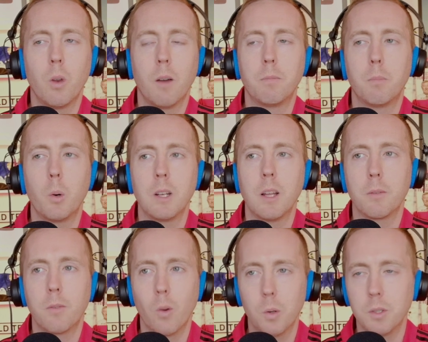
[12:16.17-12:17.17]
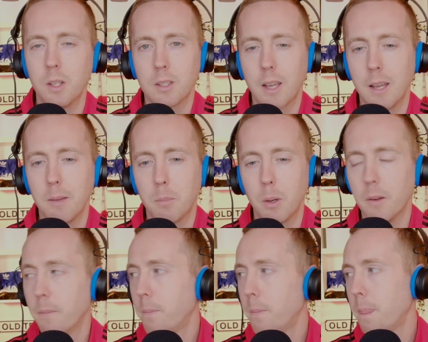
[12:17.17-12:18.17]
love pointing out the flaws in his game,
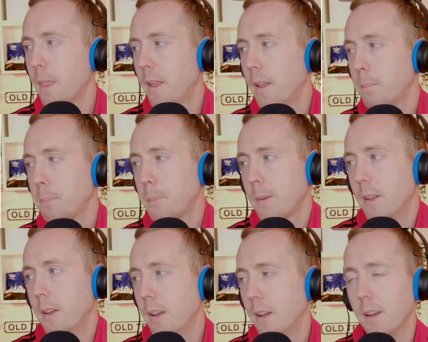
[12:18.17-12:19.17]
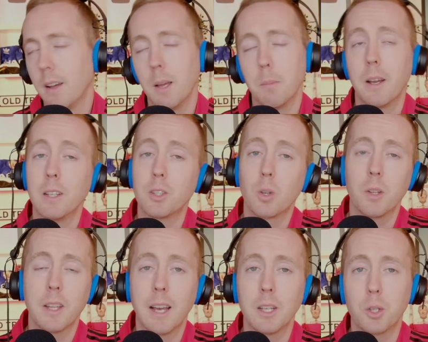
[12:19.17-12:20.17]
but hey man, he's got
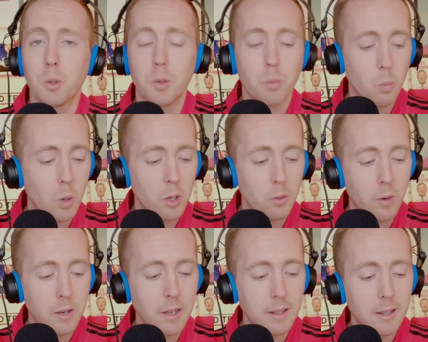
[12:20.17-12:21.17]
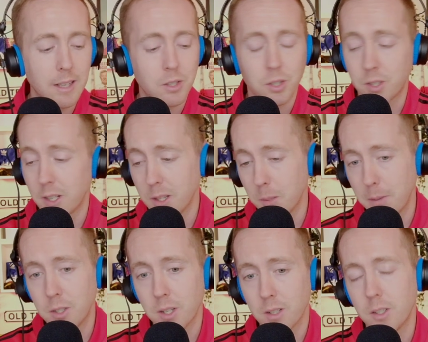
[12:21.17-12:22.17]
the attitude and work rate, and that's just something that
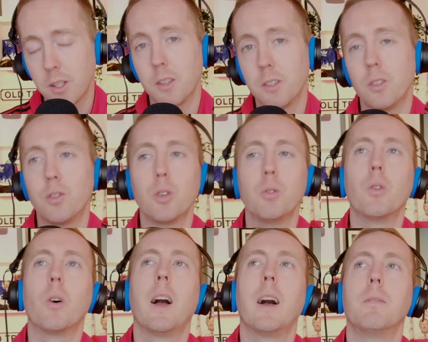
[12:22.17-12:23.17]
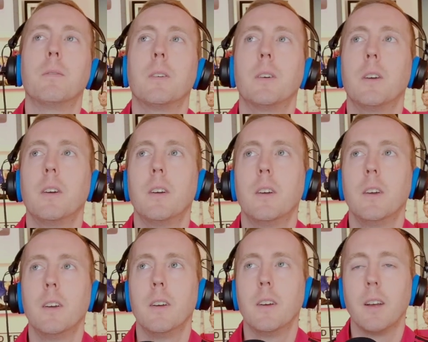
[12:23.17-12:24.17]
Manchester United do not have.
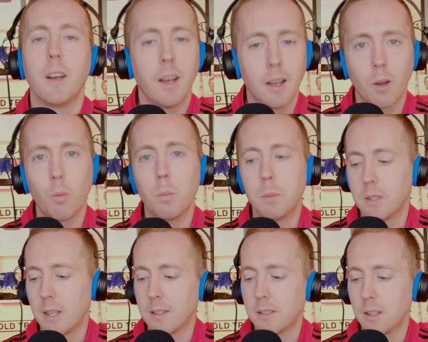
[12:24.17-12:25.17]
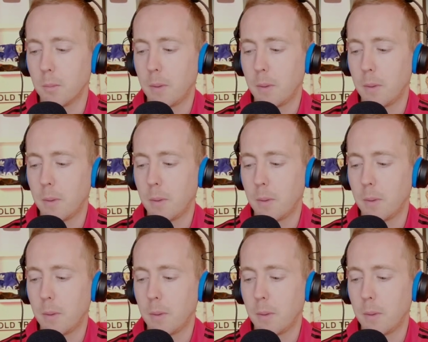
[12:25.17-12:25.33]
And I would be sad to see